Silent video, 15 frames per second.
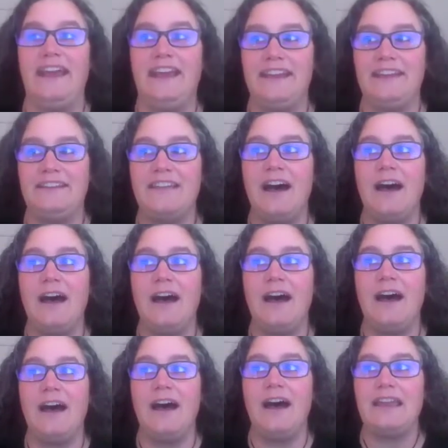And
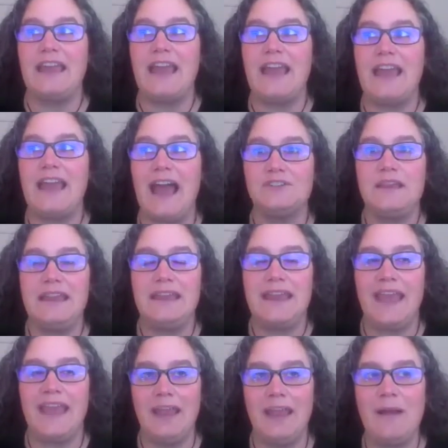he
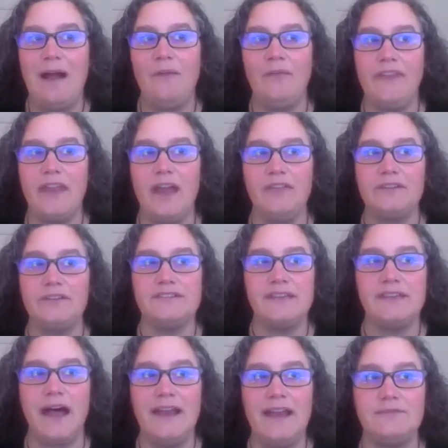actually came out the
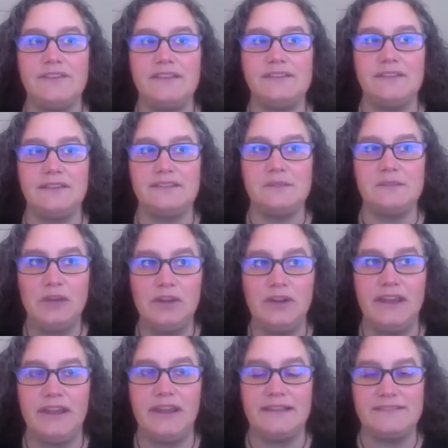other side of his
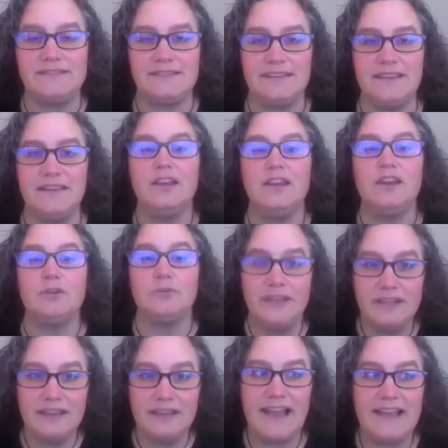experience,
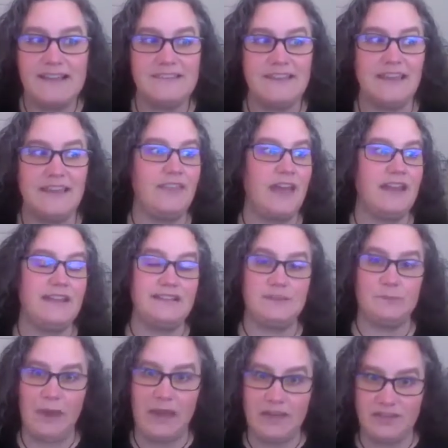realizing that
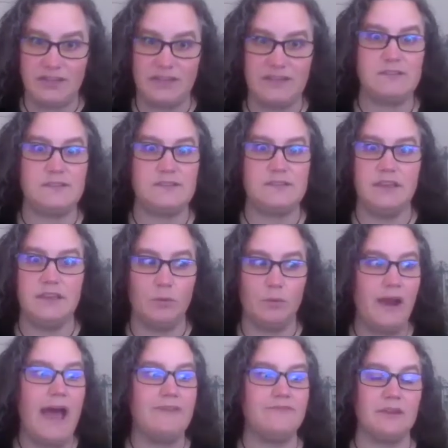his patients
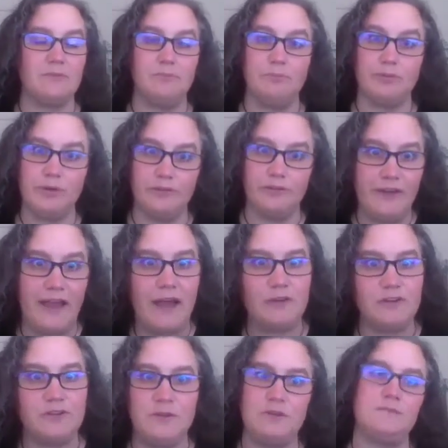were having
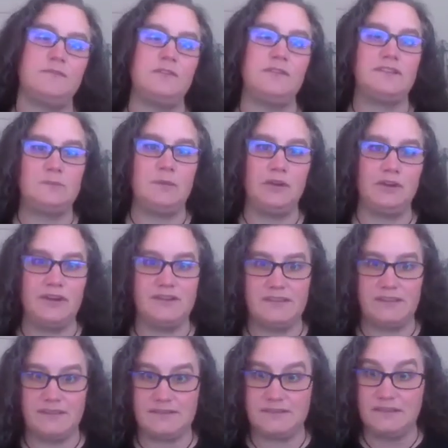profound, beautiful
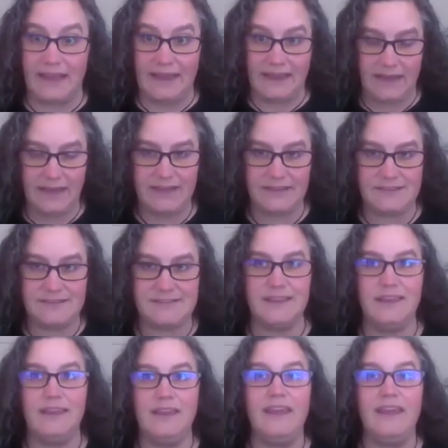experiences like his,